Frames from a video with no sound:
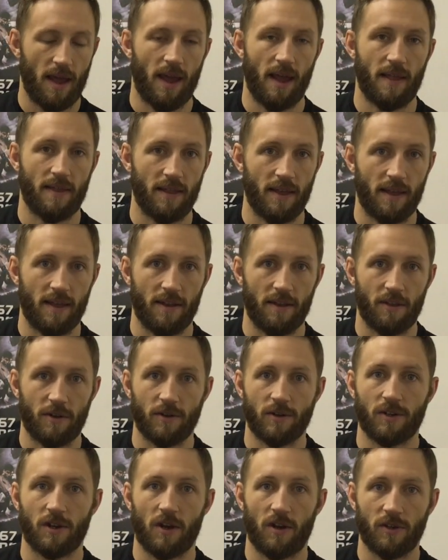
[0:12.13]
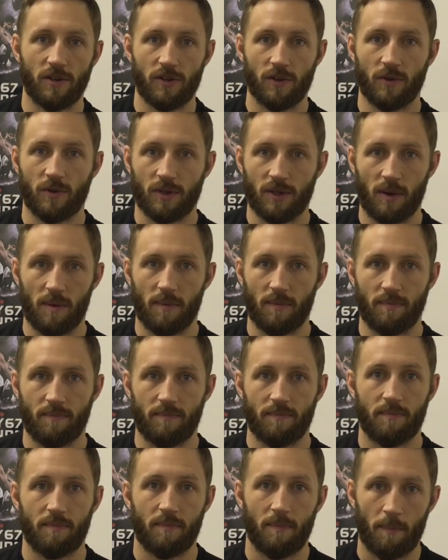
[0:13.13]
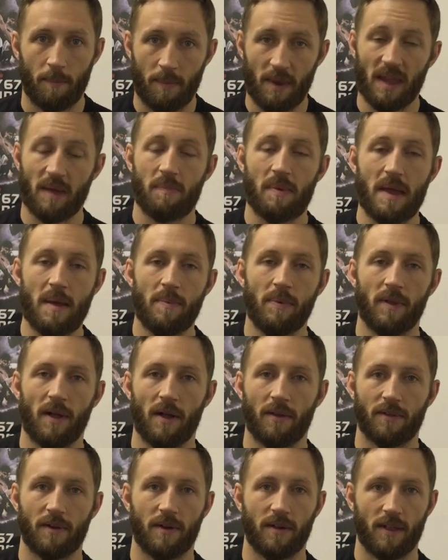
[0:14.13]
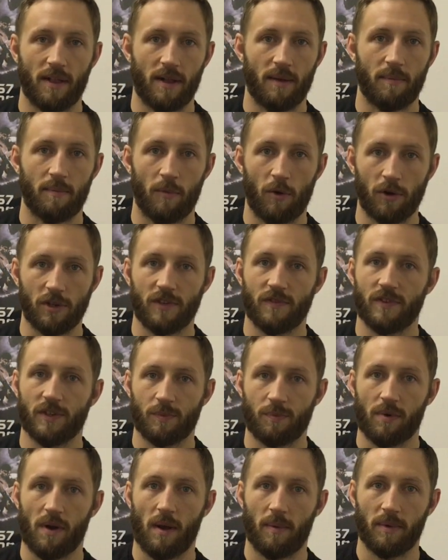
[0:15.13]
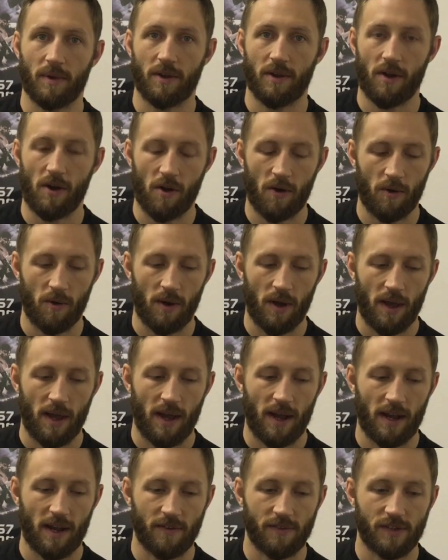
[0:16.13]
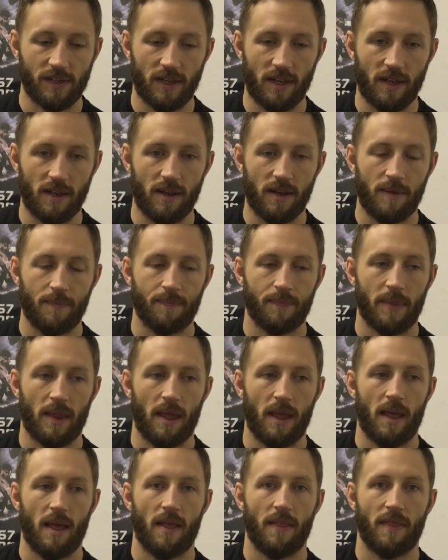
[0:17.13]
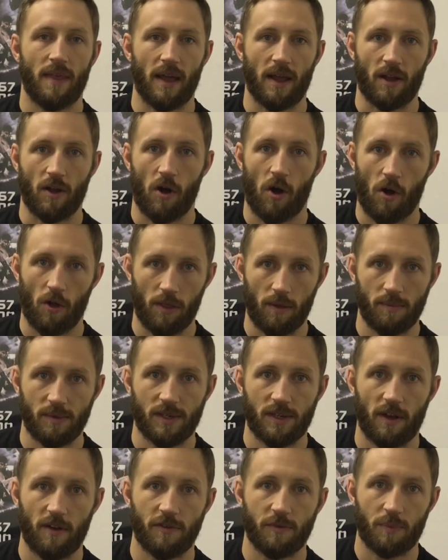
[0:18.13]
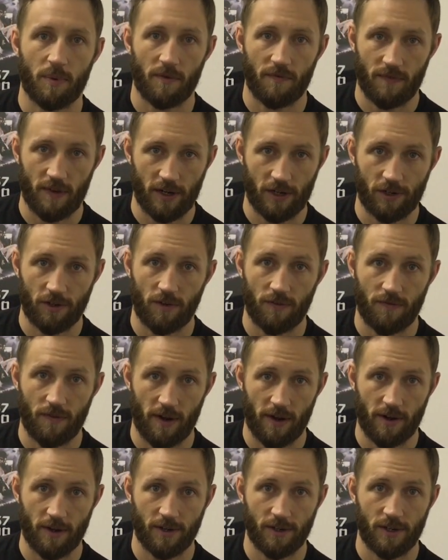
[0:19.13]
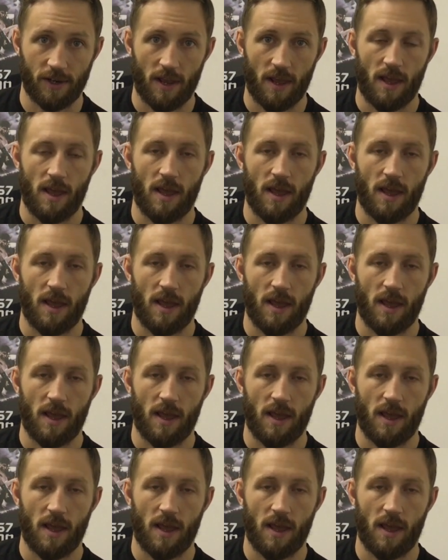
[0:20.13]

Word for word: and then there's also some big people out there that most of us probably know and have seen that call themselves professional fighters